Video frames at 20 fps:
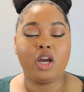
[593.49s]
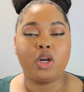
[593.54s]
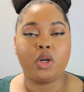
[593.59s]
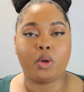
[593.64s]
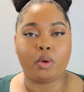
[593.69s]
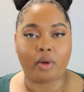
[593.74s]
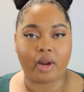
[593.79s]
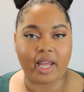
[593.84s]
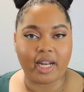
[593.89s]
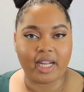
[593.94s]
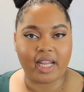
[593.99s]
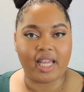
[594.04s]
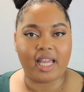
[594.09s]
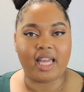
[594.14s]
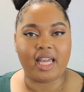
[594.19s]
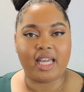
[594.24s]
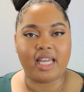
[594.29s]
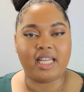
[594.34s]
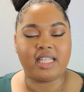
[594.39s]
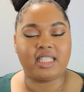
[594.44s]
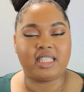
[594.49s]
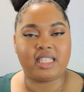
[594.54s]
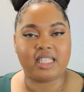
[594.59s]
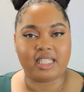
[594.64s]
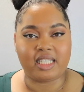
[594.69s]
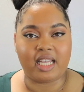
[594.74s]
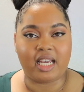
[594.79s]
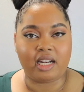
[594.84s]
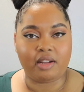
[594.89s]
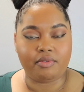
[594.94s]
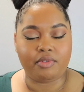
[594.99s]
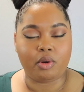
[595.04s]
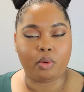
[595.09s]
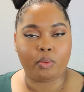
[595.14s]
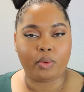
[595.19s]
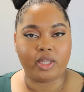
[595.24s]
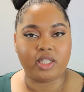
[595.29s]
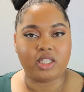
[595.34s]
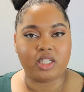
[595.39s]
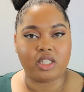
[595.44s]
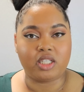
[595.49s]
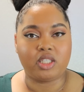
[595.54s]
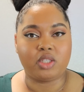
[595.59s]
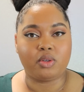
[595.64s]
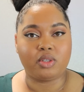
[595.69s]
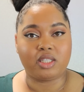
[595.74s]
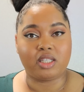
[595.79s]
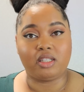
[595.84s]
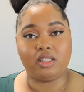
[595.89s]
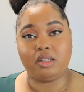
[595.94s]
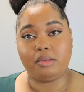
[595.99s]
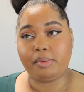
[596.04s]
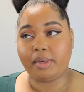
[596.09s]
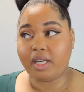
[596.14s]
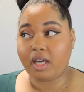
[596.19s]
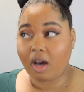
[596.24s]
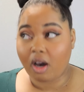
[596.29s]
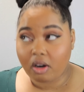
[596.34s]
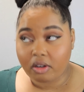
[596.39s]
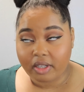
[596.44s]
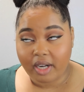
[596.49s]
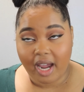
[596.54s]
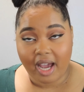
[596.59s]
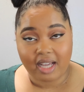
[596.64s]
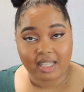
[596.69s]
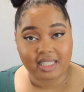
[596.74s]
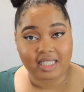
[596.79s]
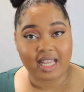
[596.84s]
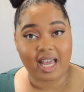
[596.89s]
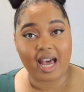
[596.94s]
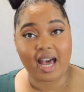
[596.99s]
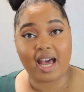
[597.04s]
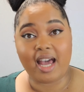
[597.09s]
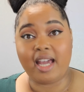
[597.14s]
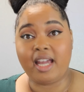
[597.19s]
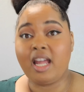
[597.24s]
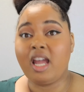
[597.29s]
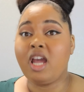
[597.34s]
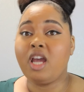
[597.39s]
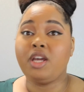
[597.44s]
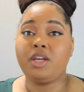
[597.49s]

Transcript: Granted, it is the dead of the winter, so it's a little bit colder outside.